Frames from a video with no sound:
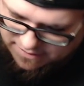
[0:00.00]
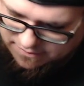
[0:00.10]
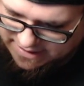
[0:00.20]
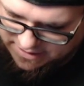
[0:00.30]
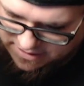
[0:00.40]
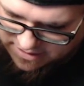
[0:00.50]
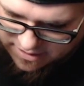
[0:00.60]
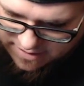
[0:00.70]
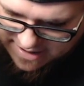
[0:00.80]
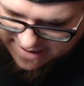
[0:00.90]
a
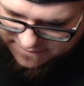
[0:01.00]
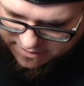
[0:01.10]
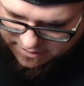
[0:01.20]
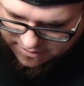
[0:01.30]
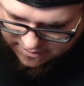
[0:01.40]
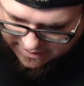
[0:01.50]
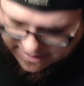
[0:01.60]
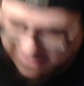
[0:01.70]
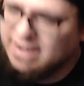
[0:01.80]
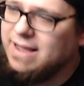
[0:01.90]
year after, like
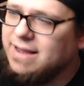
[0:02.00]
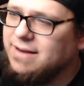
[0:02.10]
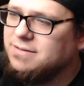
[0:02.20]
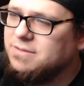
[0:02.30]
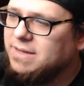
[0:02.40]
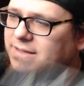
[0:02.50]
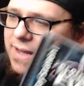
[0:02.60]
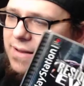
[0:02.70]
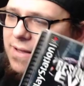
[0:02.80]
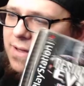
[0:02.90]
99, something like
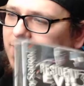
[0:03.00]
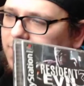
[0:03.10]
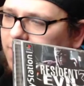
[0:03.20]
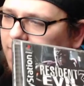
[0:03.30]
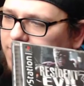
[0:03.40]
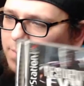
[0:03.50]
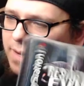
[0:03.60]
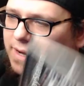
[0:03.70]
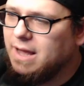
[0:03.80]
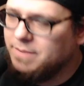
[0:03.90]
that. I've got my
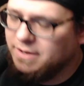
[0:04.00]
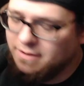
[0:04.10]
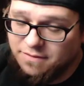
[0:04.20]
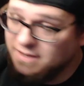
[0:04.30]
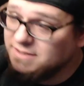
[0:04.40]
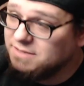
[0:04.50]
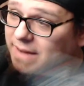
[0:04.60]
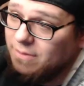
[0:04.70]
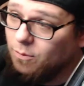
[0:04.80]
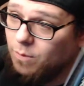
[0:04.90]
copy here. This is,
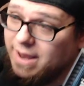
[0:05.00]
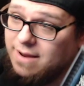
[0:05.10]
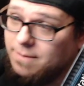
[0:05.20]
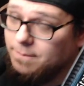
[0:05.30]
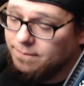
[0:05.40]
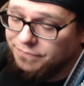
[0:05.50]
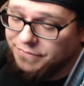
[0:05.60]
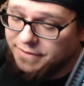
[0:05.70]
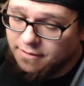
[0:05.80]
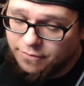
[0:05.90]
by the way,
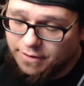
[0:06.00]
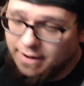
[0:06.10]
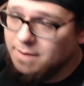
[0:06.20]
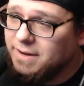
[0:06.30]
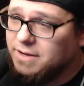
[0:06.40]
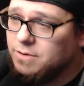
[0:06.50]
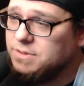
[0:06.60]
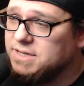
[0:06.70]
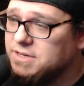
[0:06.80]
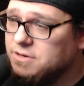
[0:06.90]
for anybody who is
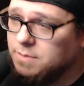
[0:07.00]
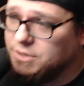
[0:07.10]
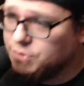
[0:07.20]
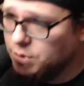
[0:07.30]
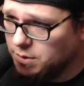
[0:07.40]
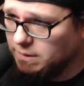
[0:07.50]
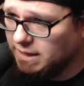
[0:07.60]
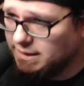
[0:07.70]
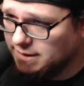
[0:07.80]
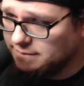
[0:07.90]
into retro
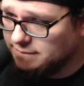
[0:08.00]
collecting,